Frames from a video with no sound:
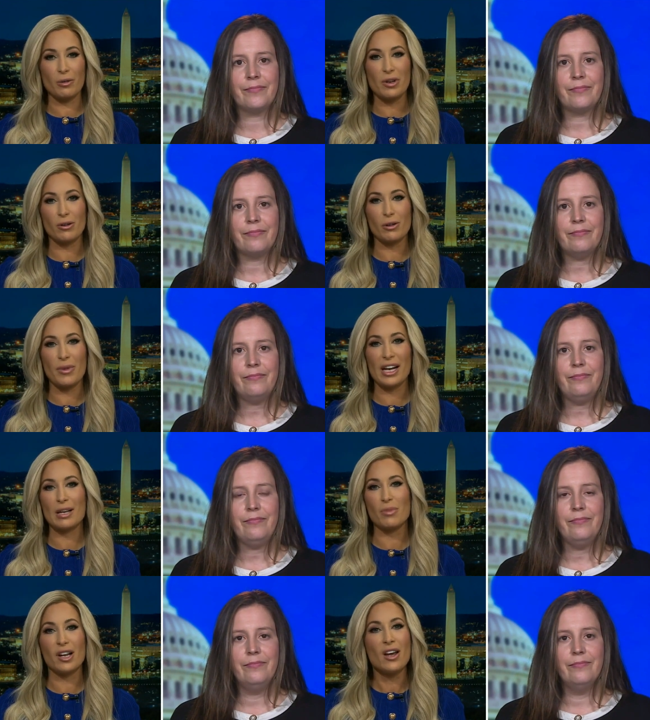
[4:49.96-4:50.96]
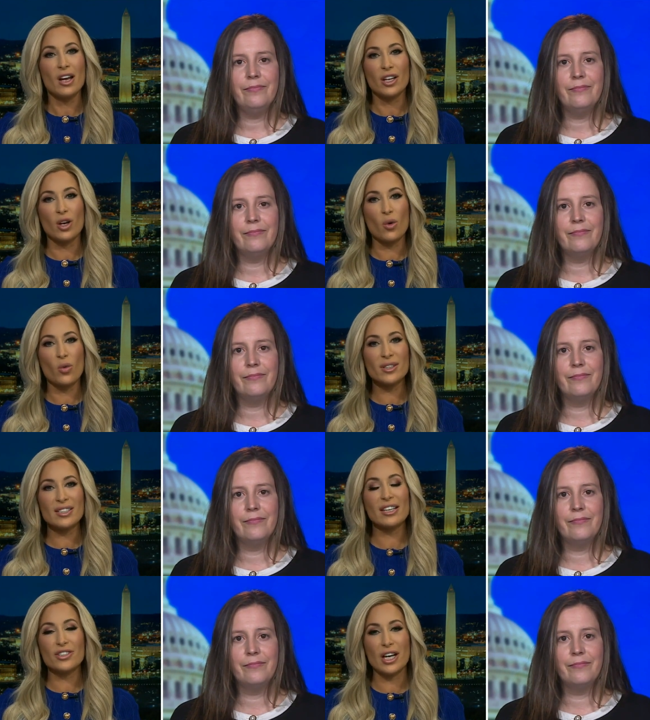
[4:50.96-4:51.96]
Speaker 1: a minute remaining, but you know, what's
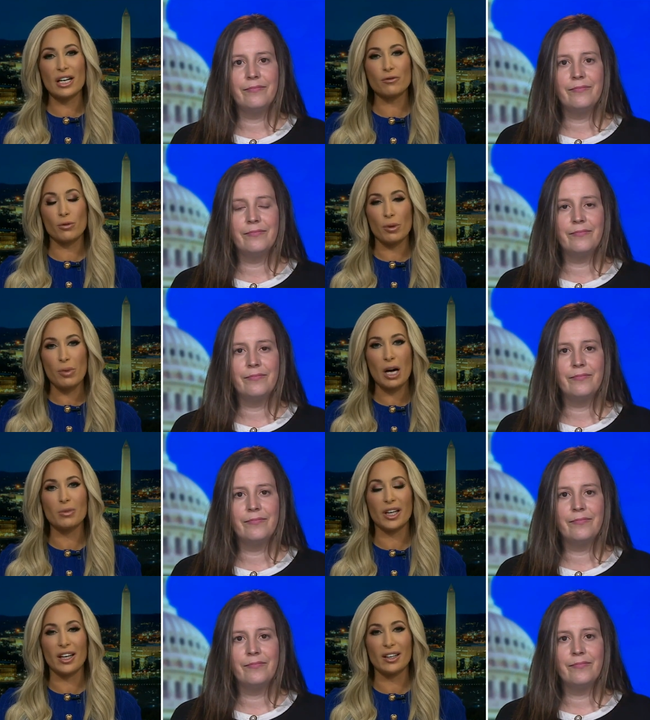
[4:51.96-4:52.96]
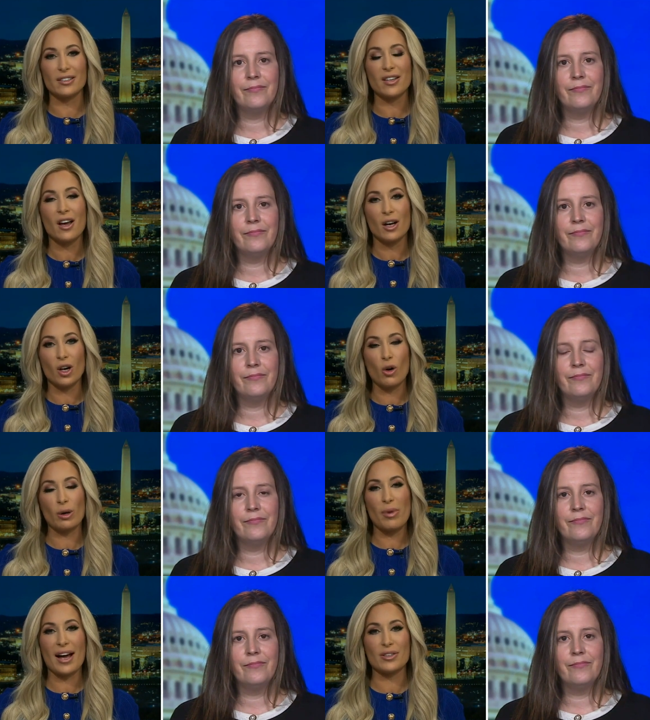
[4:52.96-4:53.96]
the agenda for Republicans
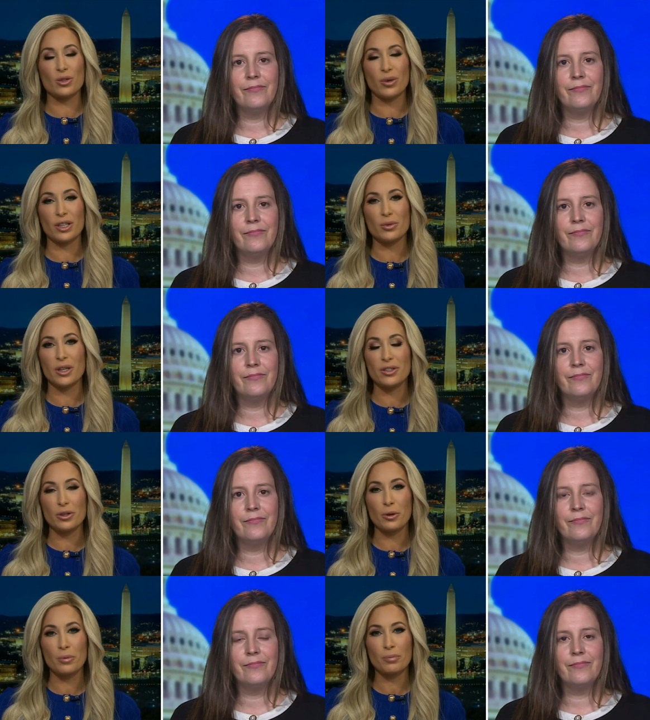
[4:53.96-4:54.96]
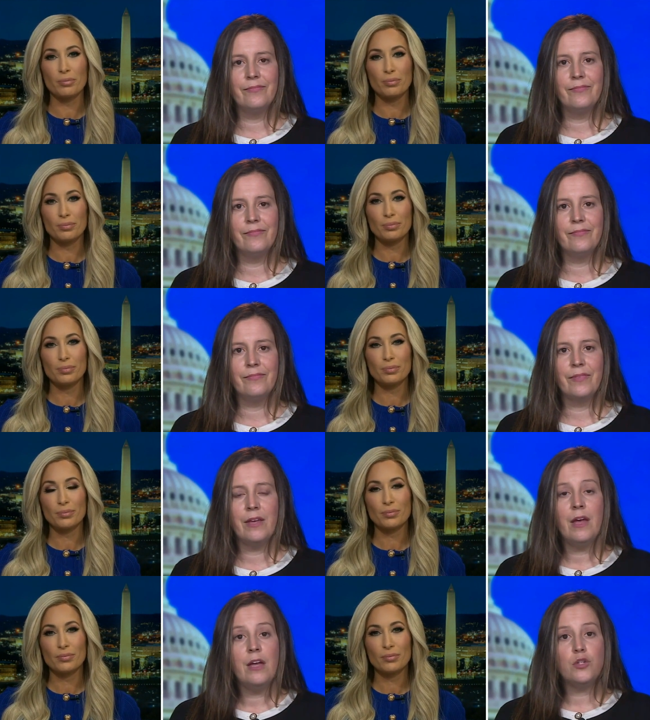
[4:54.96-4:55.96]
going past 2022?
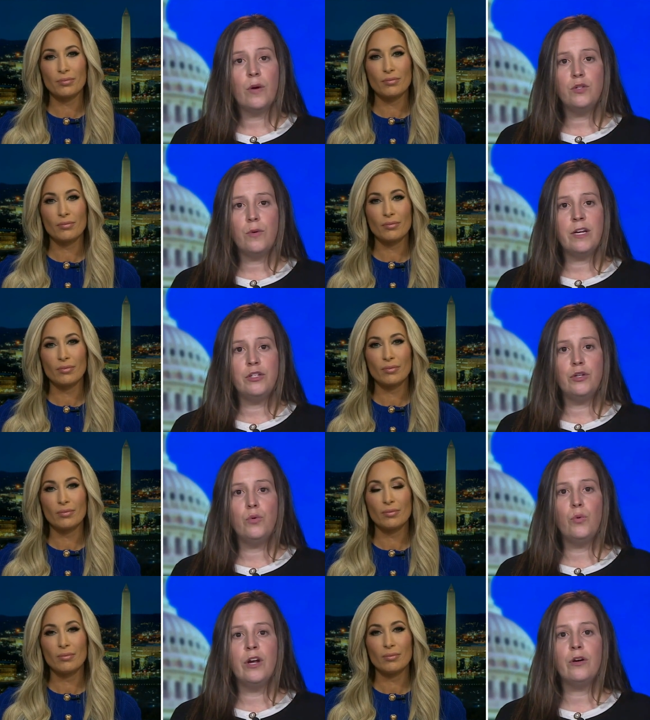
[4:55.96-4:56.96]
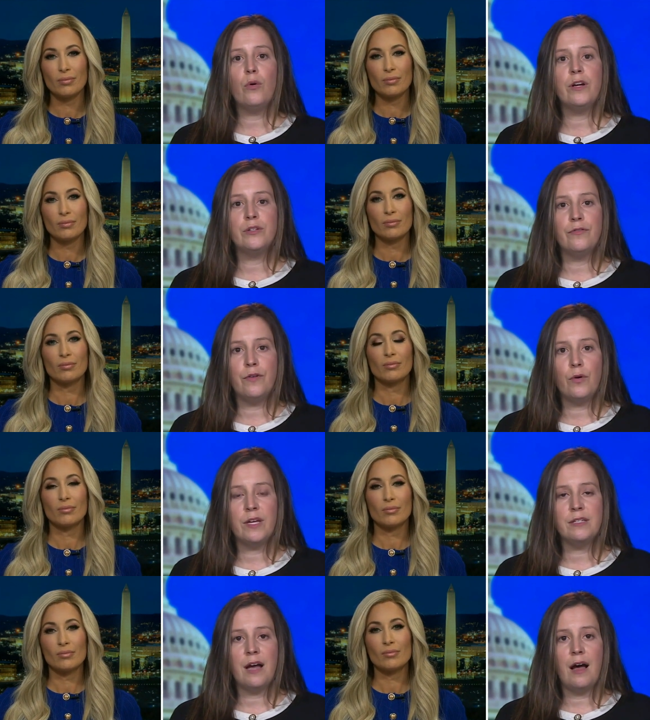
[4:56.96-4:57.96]
Speaker 2: 2022, we are going to
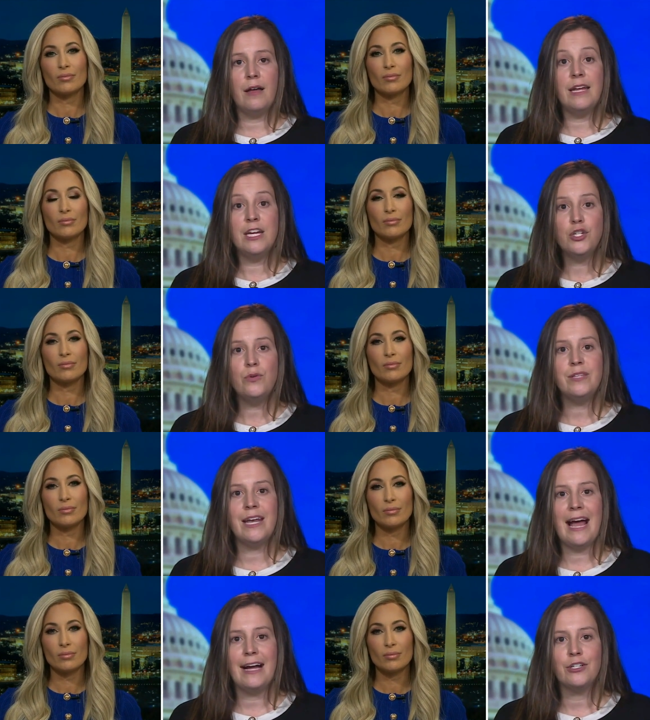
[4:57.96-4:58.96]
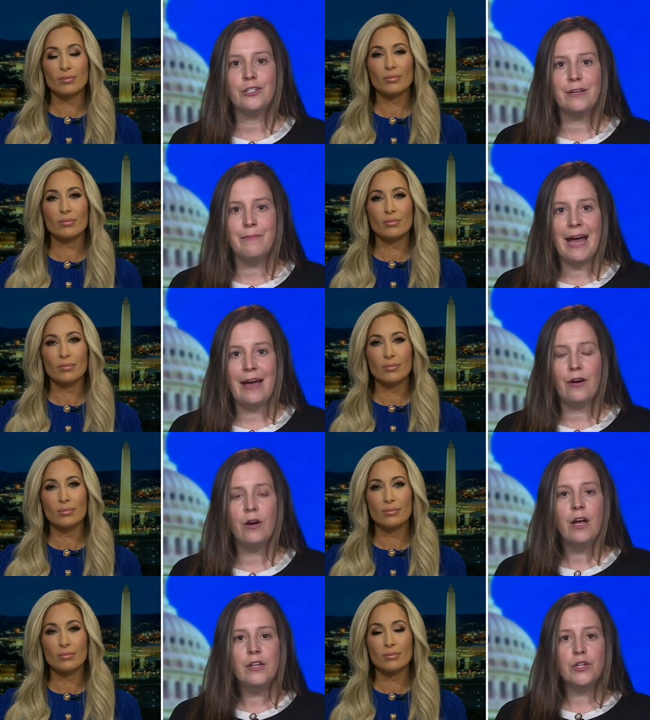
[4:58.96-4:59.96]
focus on issues that actually
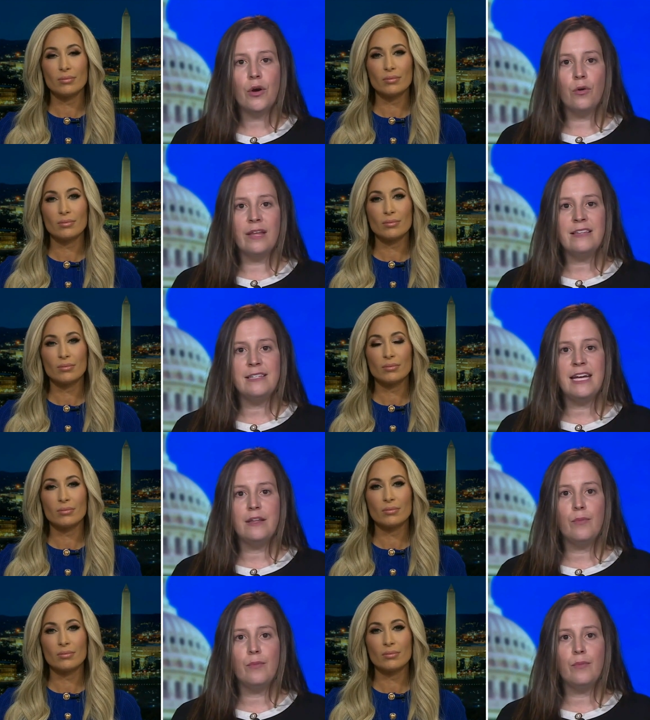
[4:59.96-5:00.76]
matter. So let's take the